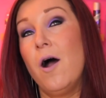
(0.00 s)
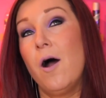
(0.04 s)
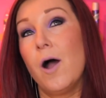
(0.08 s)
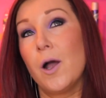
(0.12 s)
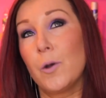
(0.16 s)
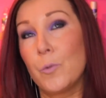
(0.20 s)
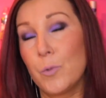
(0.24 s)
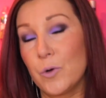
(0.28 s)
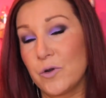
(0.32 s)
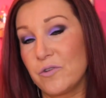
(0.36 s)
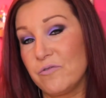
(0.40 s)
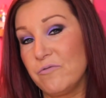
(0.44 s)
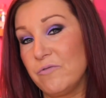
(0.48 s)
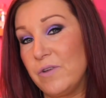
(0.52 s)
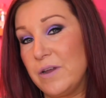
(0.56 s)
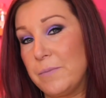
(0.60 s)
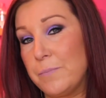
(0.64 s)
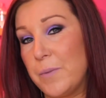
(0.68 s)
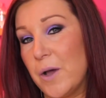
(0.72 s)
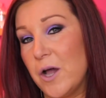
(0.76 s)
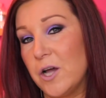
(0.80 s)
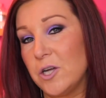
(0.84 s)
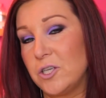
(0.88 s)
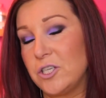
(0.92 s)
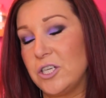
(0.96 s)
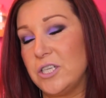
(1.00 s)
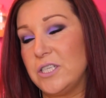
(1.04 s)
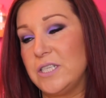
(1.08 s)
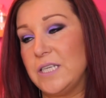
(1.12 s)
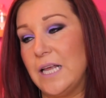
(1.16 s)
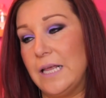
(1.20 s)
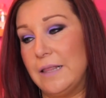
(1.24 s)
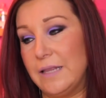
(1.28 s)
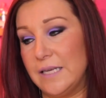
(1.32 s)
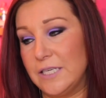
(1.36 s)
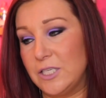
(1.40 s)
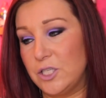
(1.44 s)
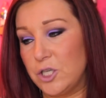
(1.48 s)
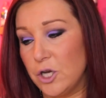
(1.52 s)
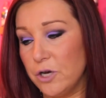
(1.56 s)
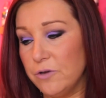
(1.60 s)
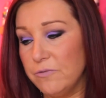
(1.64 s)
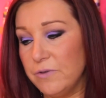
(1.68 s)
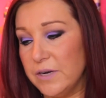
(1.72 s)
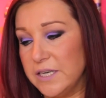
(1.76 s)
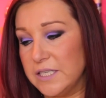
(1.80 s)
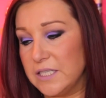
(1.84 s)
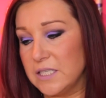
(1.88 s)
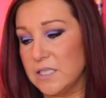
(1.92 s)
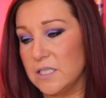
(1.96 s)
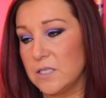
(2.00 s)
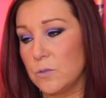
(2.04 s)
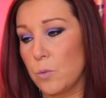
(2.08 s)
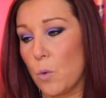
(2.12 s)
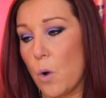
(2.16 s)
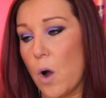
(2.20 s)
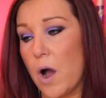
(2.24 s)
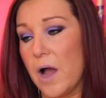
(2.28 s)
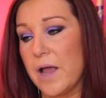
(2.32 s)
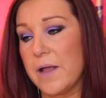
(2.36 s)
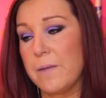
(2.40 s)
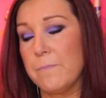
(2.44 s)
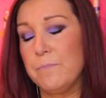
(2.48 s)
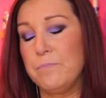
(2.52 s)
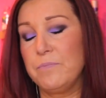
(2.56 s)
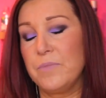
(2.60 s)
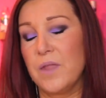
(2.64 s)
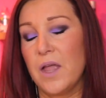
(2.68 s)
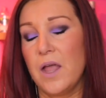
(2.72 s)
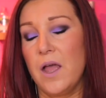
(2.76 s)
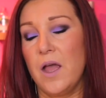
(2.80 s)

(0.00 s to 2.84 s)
I wouldn't repurchase it. There's two reasons why.